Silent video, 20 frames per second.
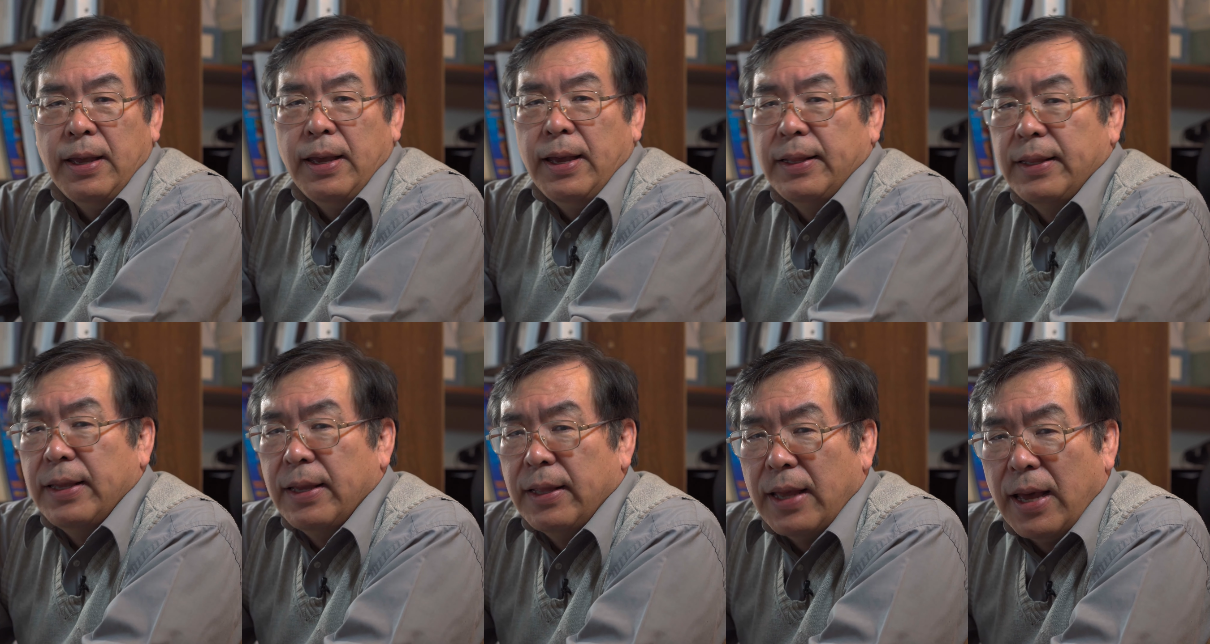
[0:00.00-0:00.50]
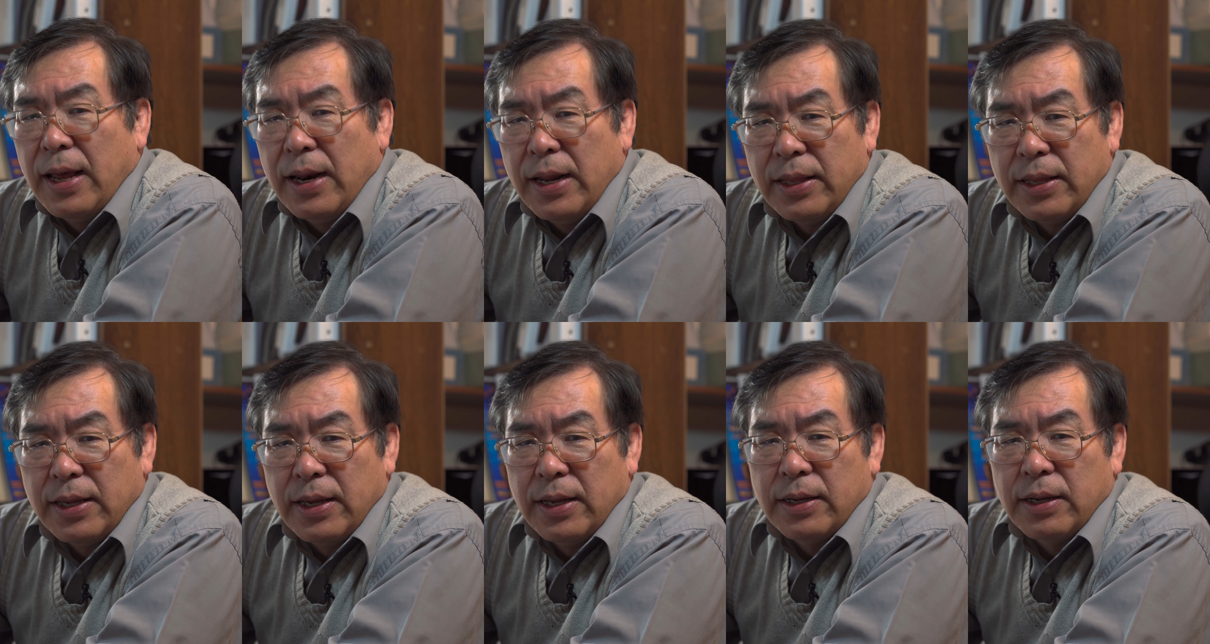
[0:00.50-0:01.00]
And then
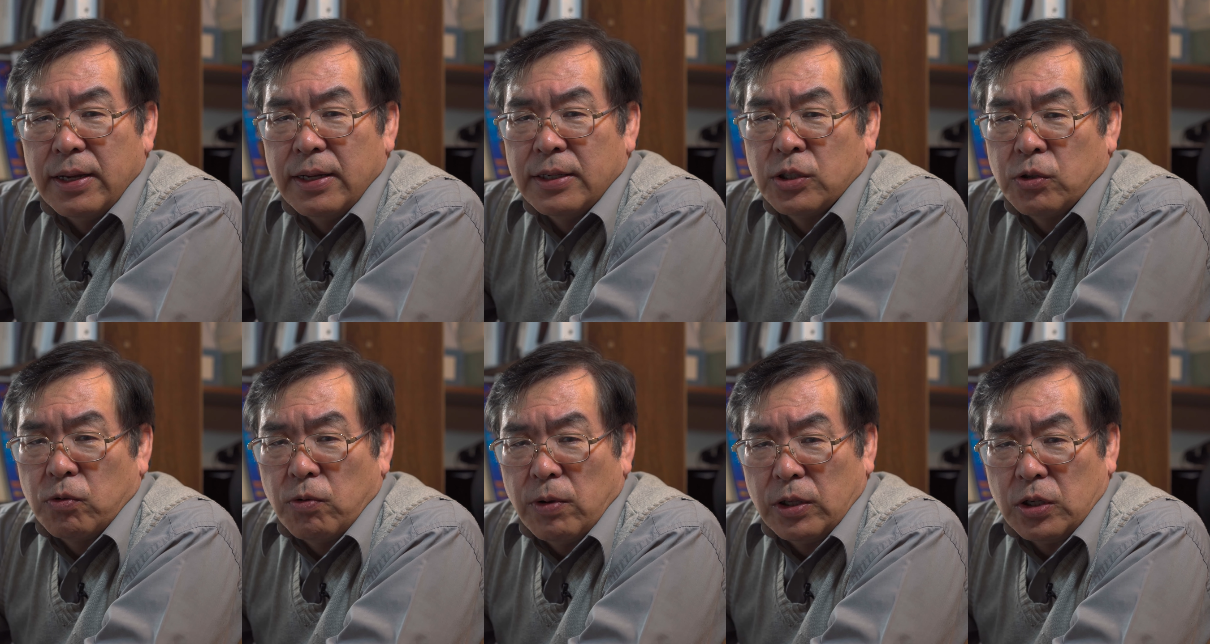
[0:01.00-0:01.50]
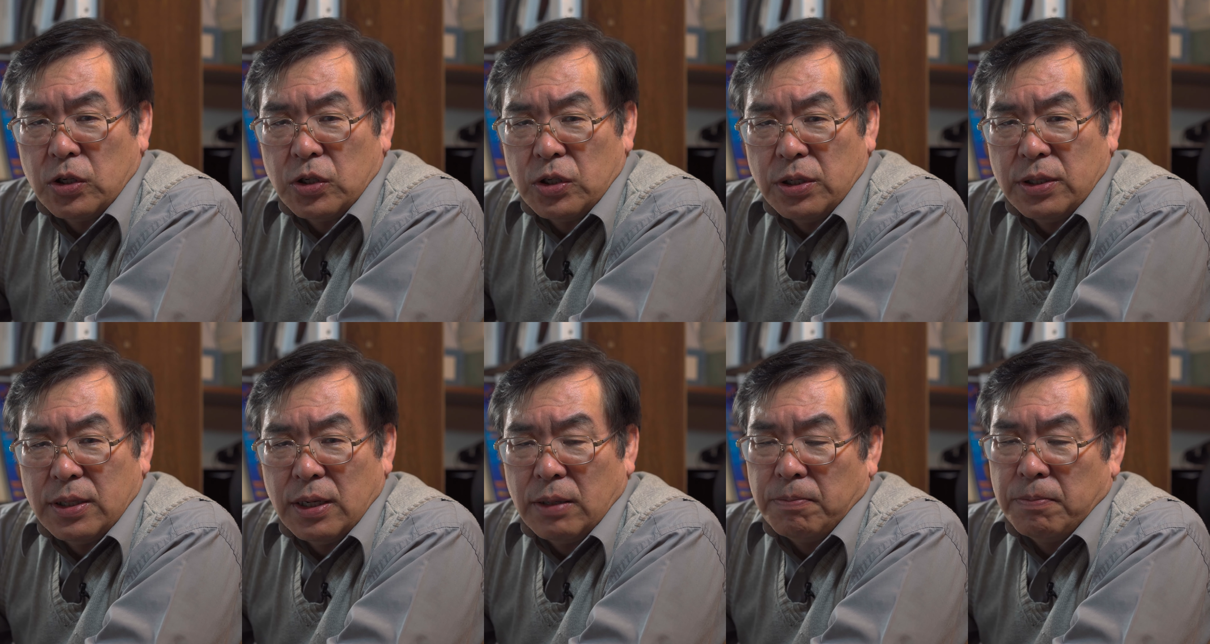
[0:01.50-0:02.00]
another
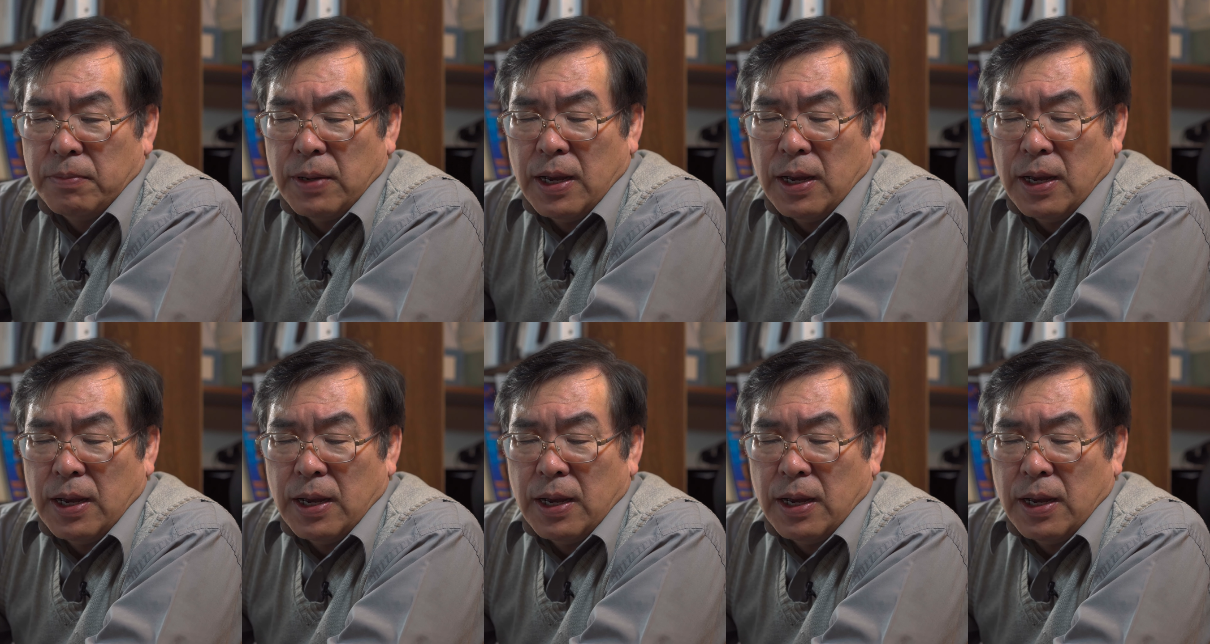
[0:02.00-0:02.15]
strategy that